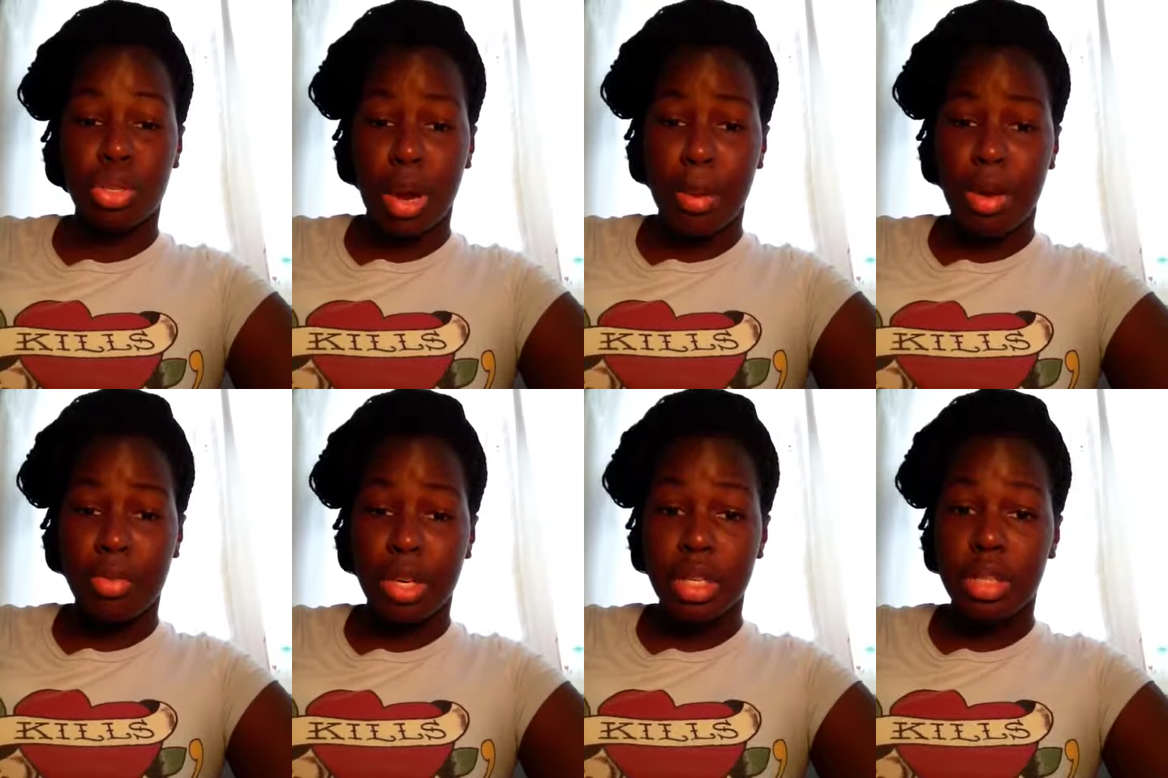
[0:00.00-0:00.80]
job
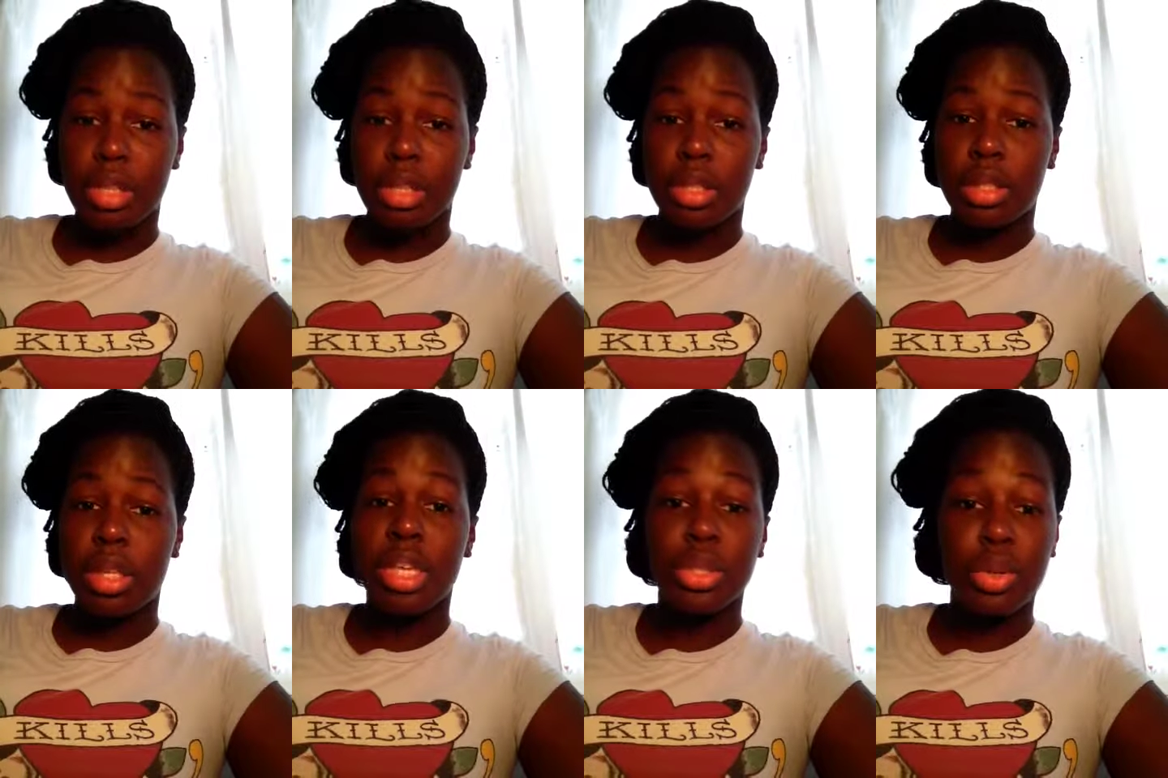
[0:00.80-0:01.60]
offers
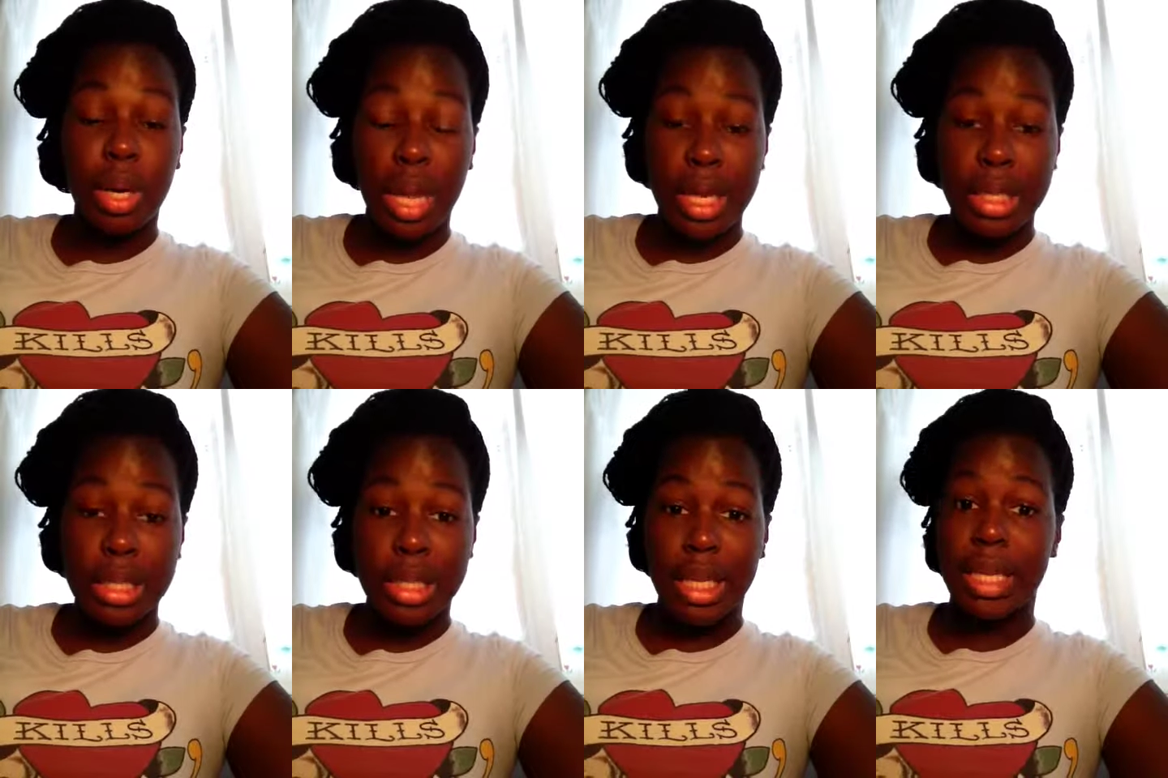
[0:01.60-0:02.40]
in two
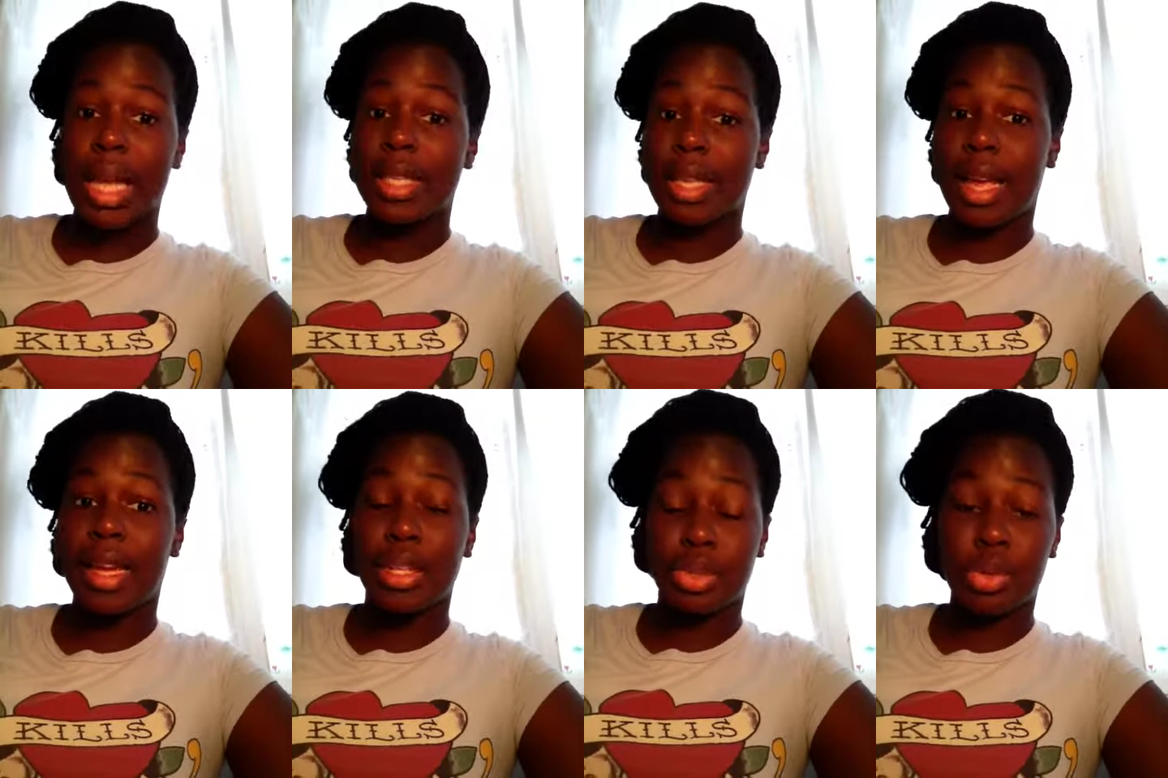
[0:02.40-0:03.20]
days that he hasn't
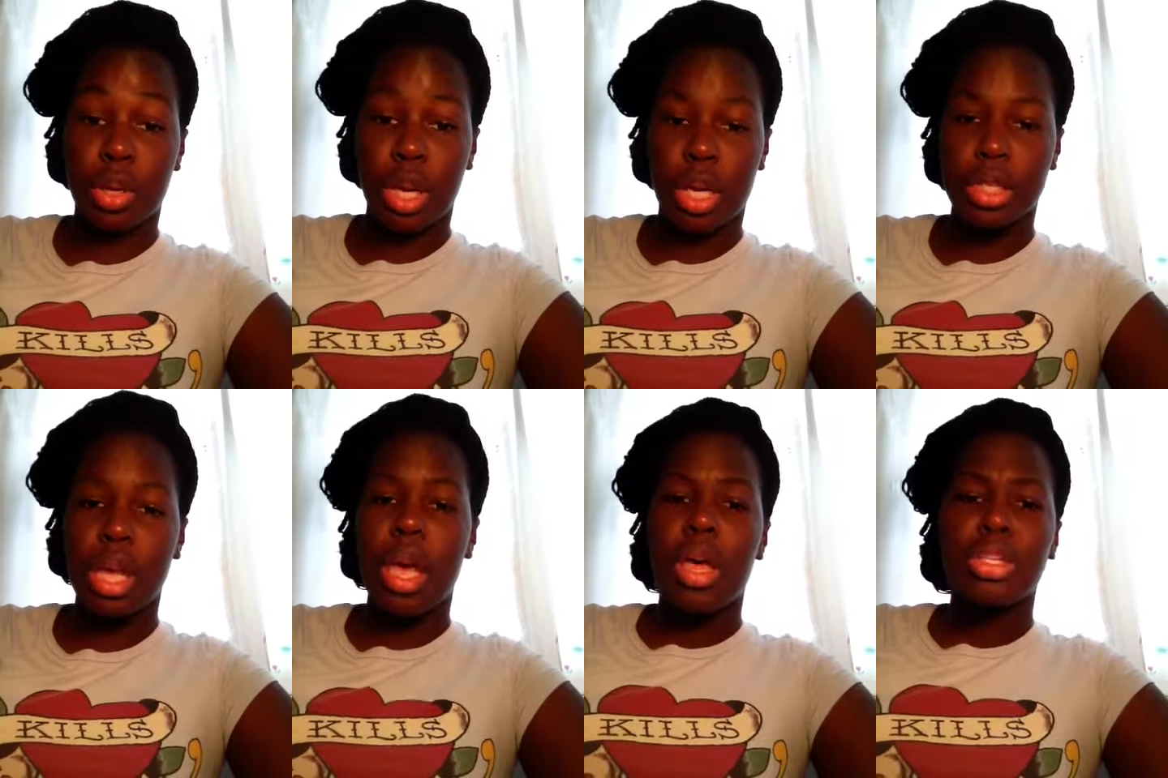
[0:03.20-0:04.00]
had in two years.
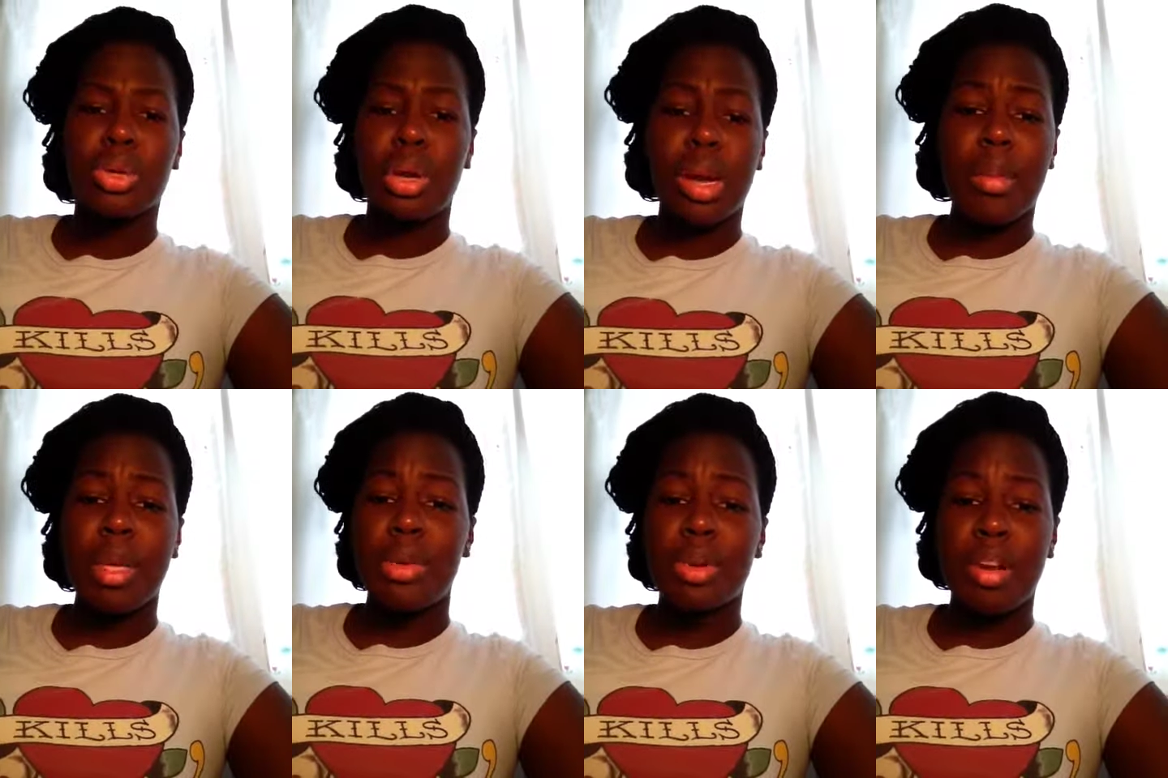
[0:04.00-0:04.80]
So, you know what I
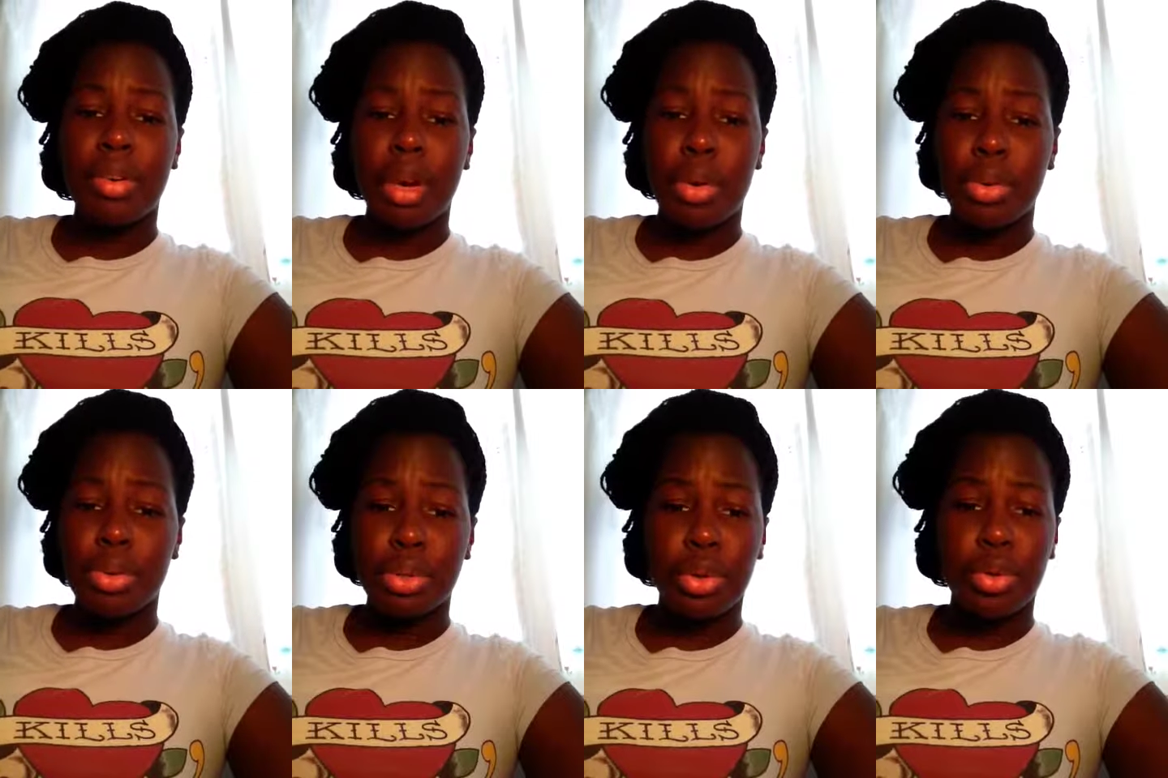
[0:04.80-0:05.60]
mean? You never know
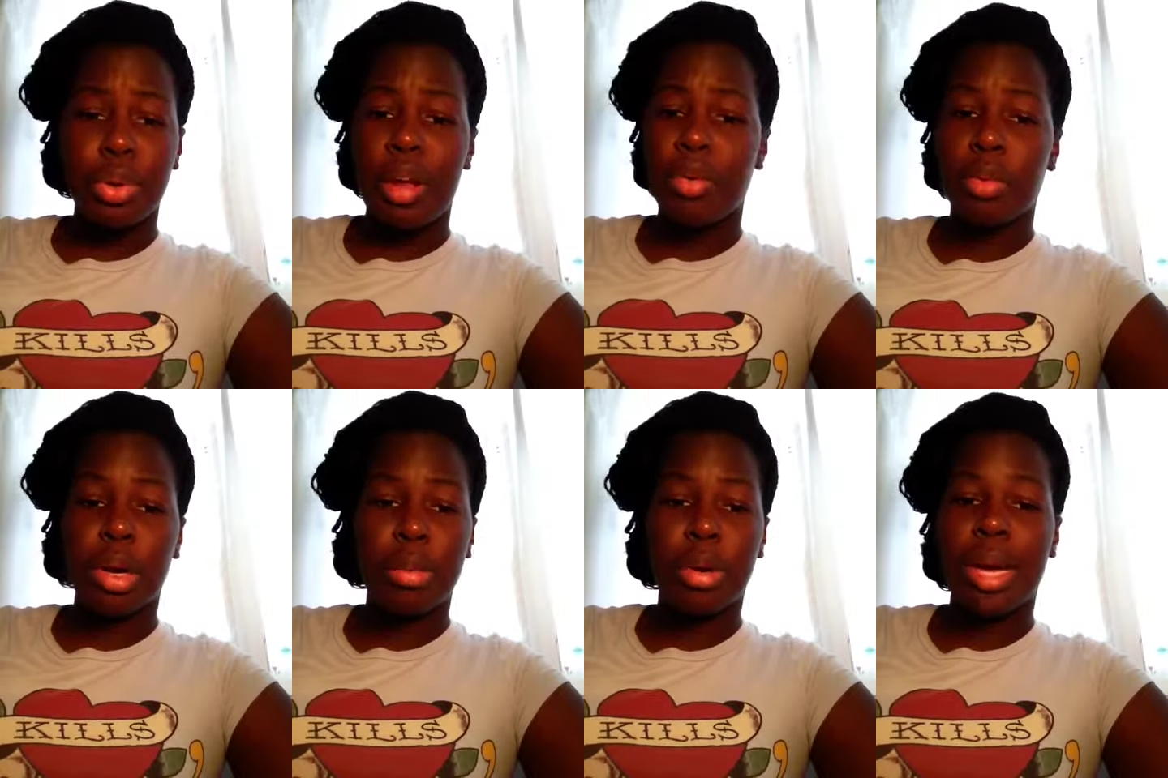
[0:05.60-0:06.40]
who's who. You never
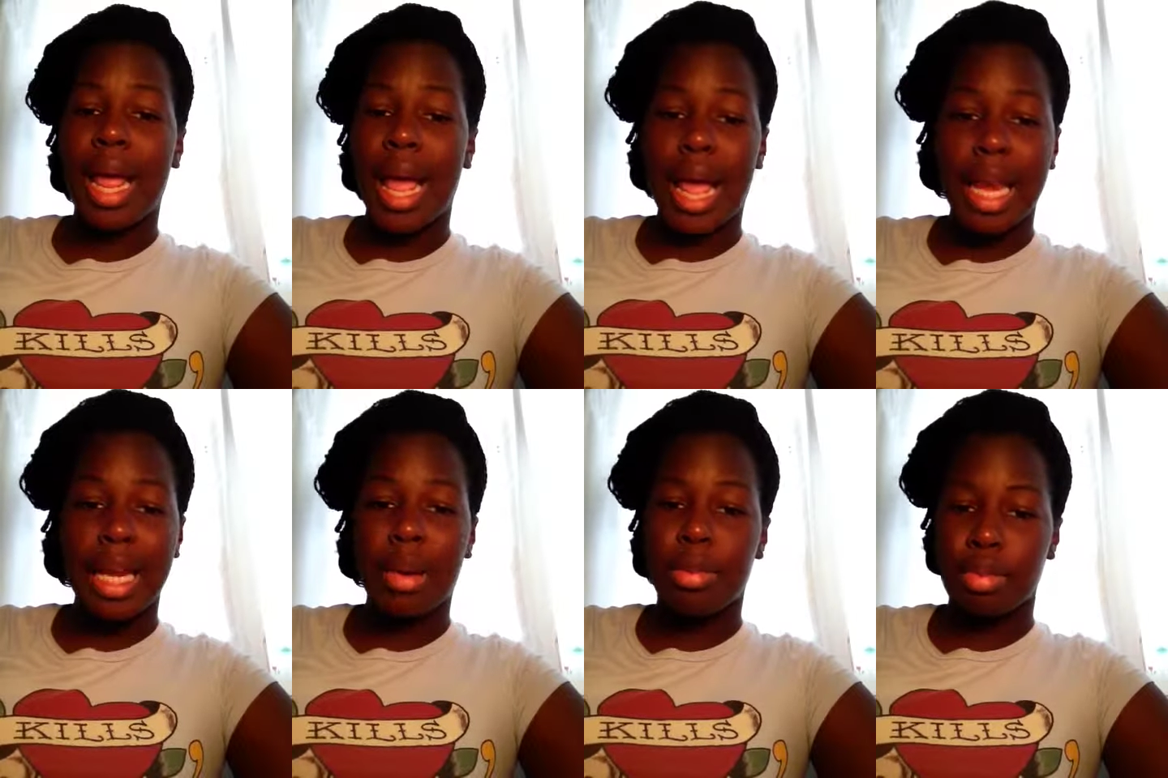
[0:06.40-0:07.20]
want to burn
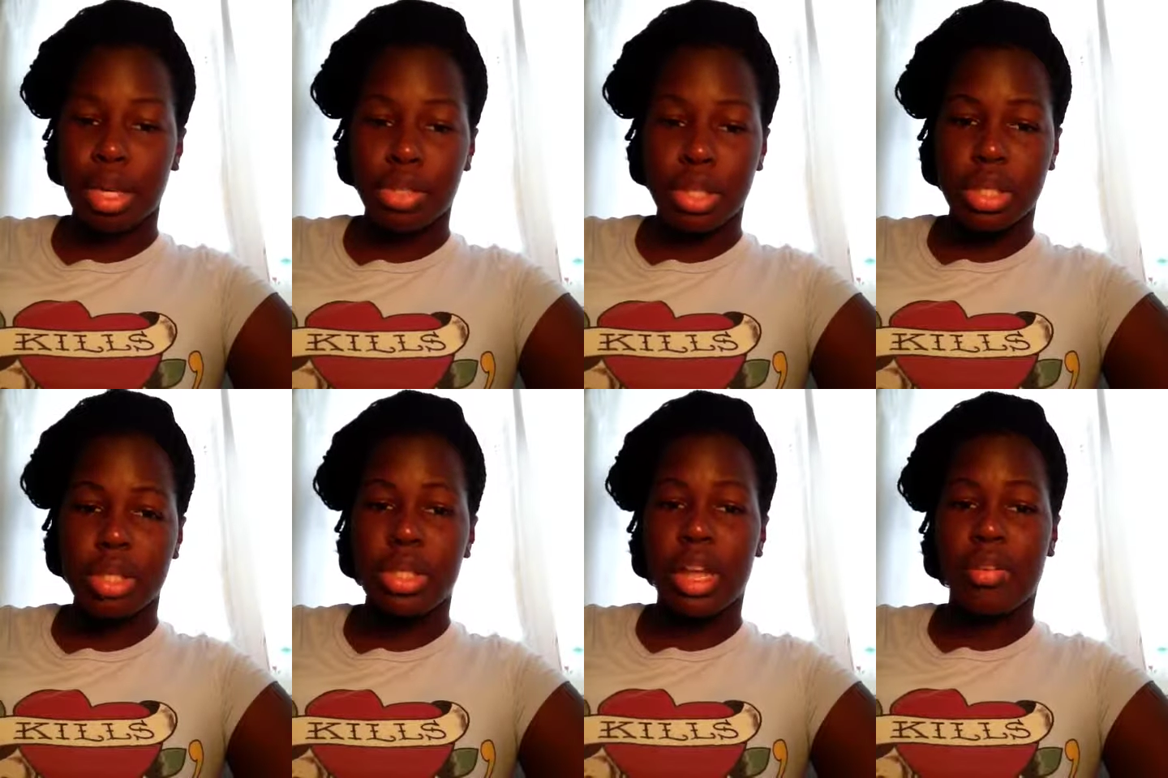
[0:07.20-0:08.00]
any
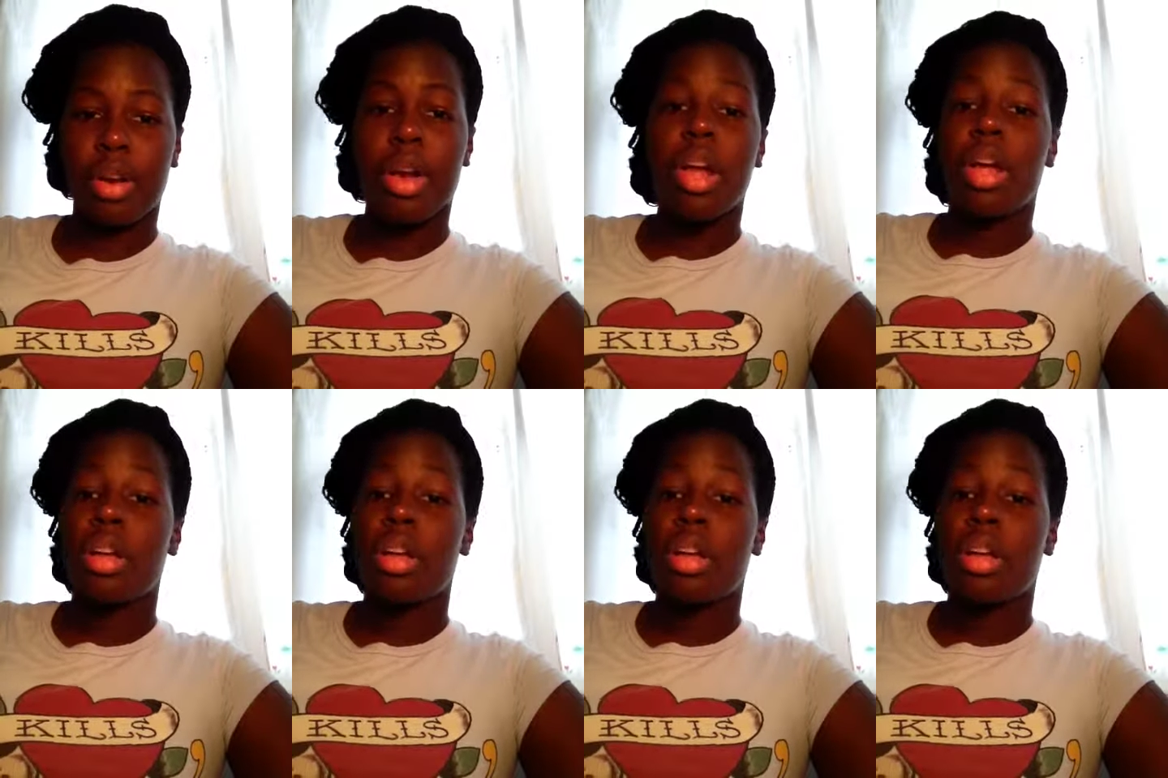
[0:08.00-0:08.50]
bridges. Never